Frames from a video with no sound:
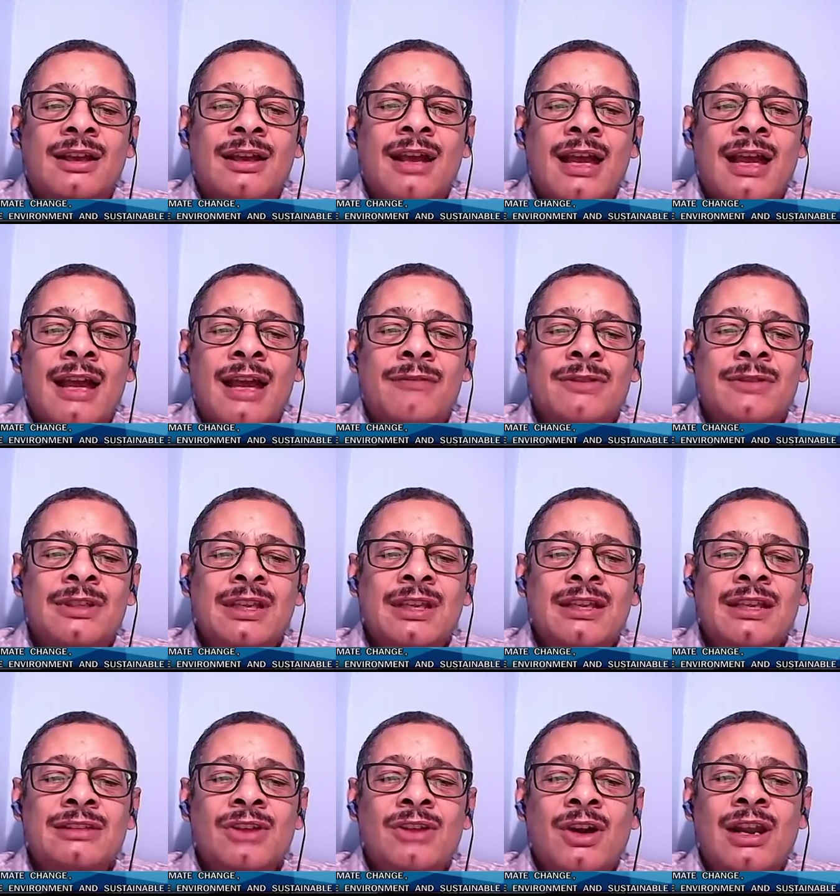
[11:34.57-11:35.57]
everything
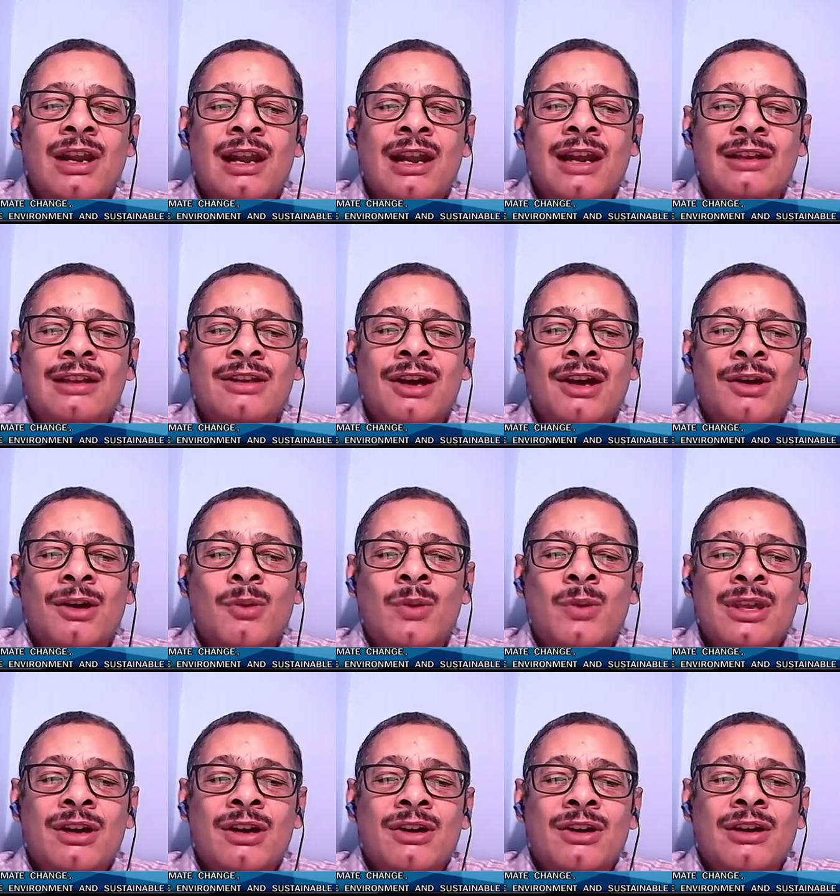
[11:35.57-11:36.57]
is online now.
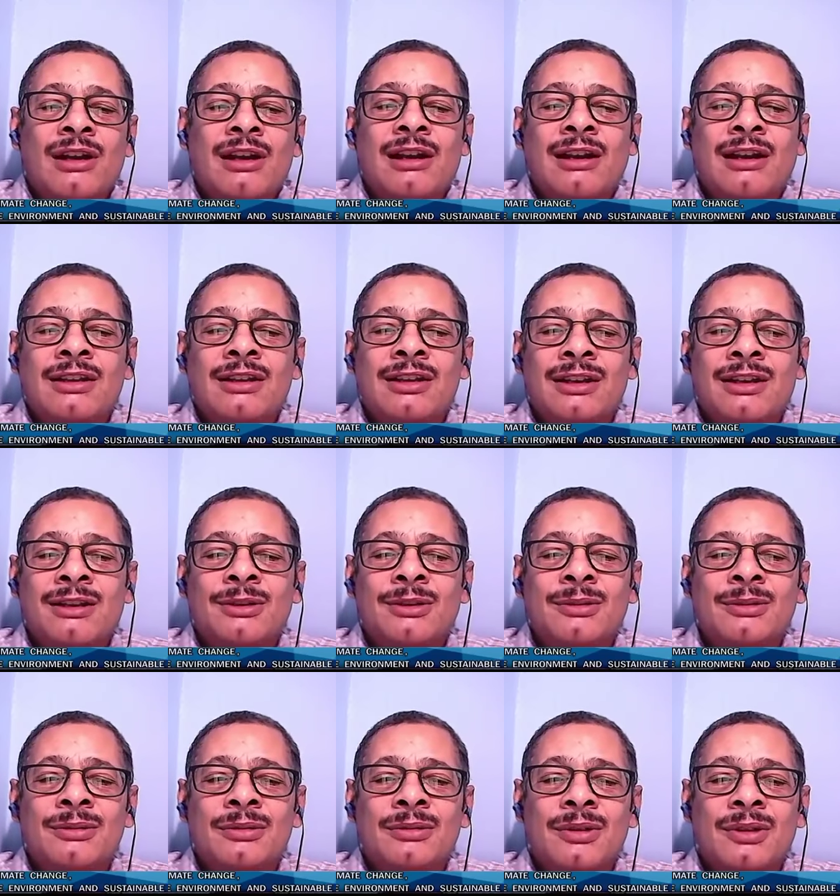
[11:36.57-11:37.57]
We are online
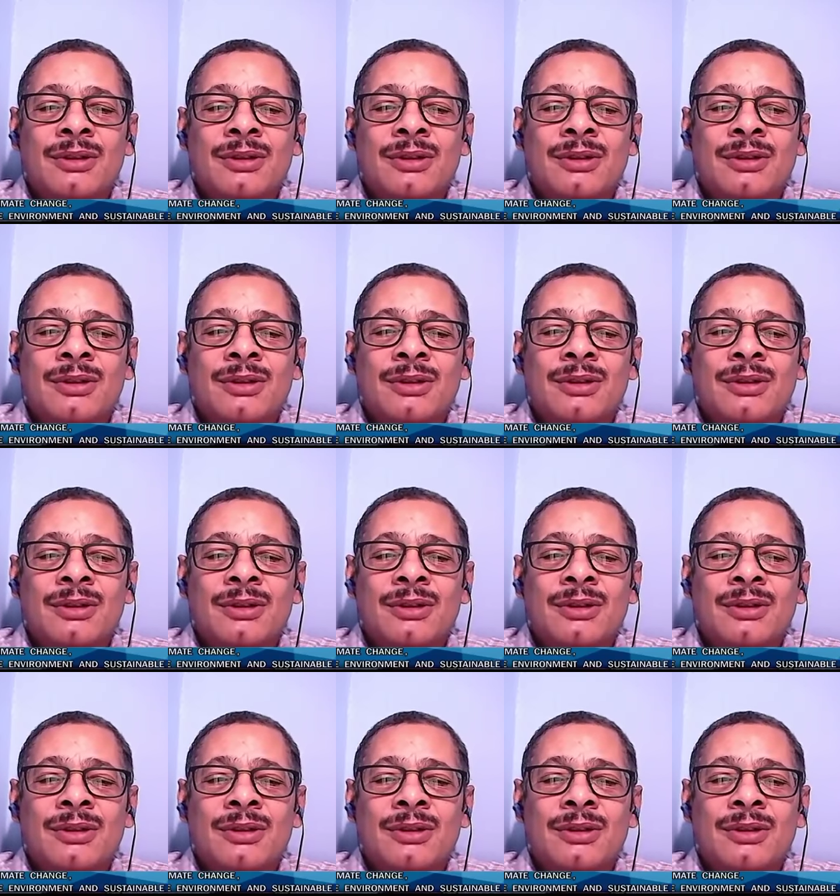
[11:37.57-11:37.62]
now.